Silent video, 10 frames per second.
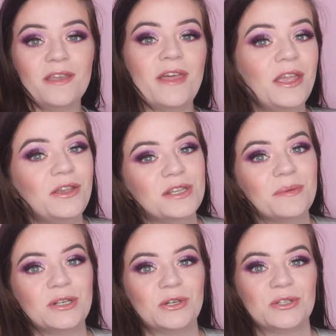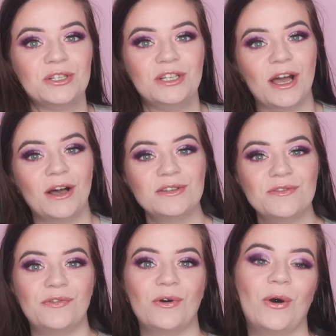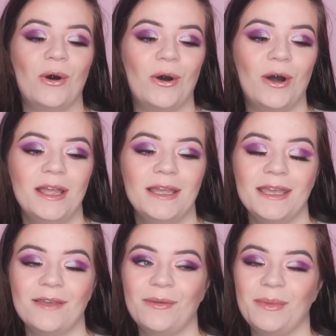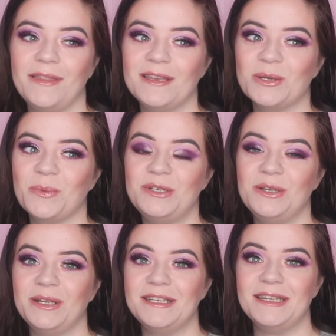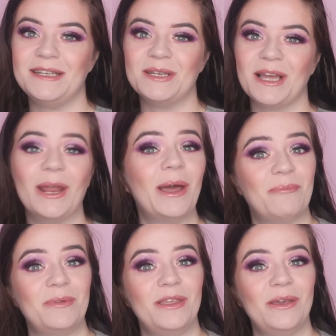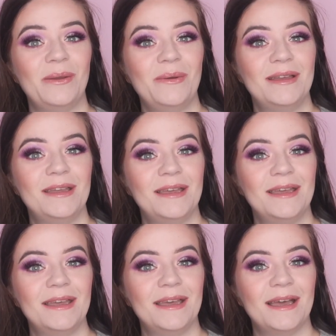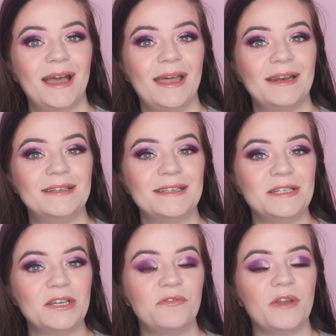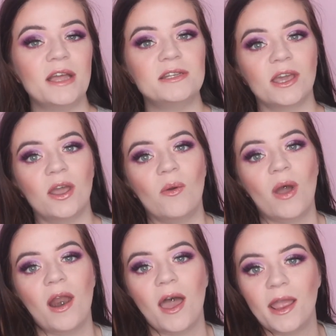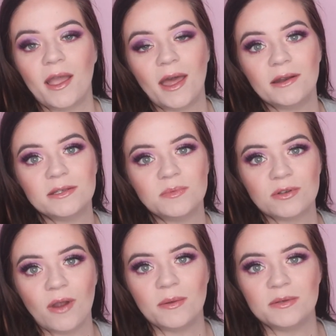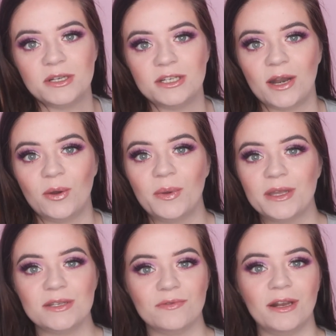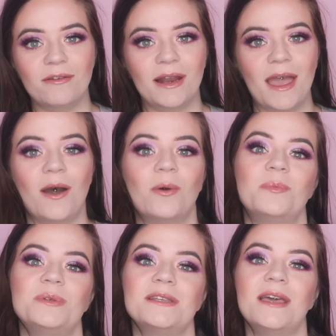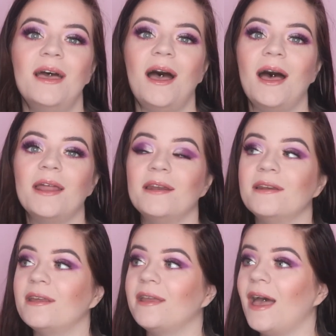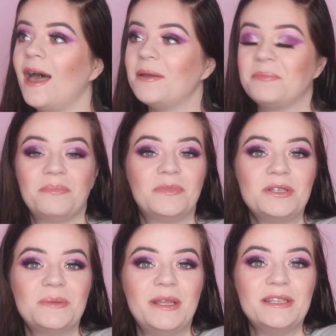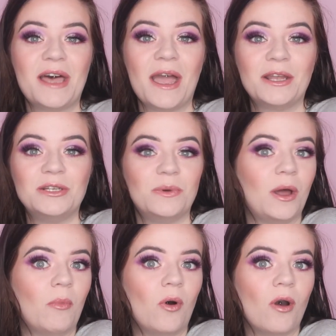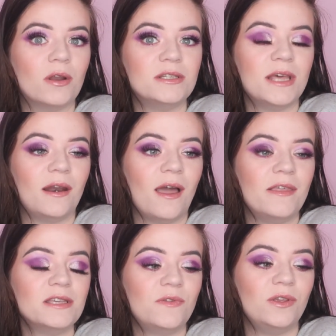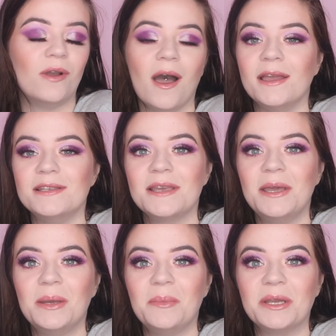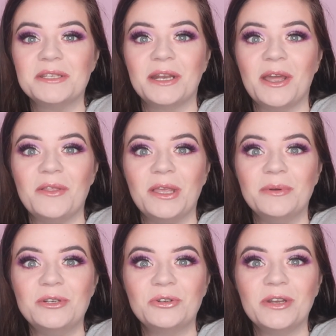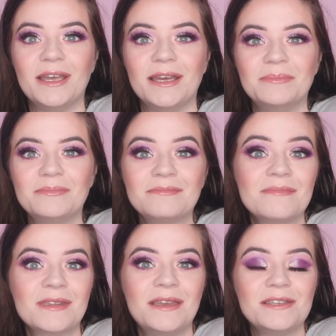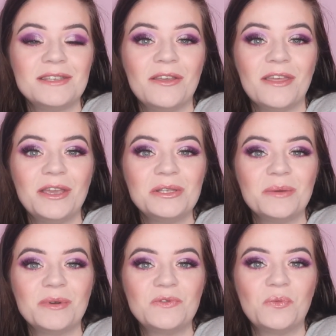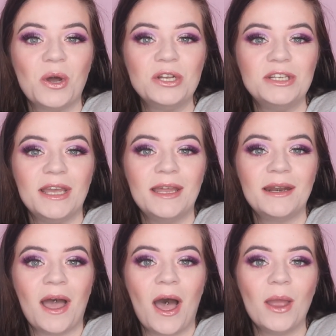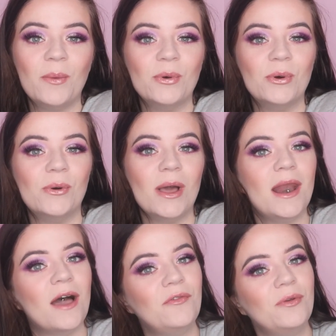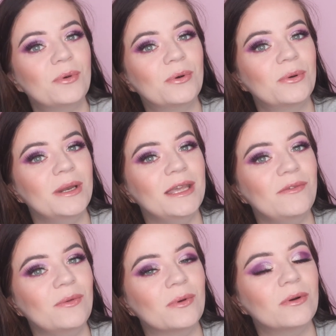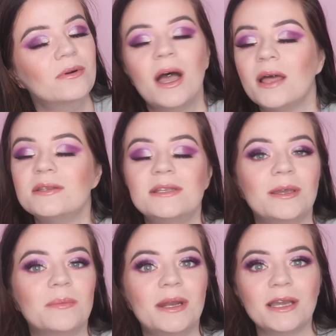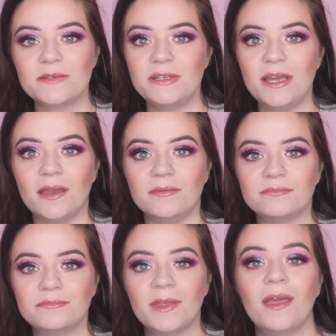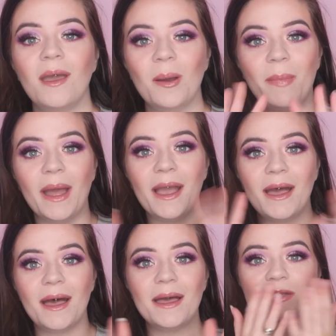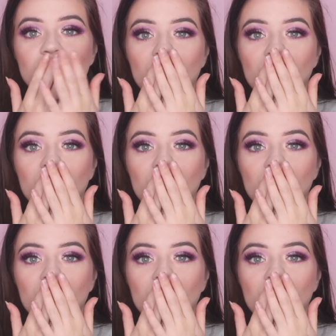thank you so much, Oscar Charles, for giving me this opportunity to collab with you. And don't forget to go like and subscribe to my channel because it really helps. And yeah, just means that I can do a lot more content like this for guys because I know that you enjoy it. So thank you so much for watching. I will love you all, leave you all, and see you in my next video. Bye guys.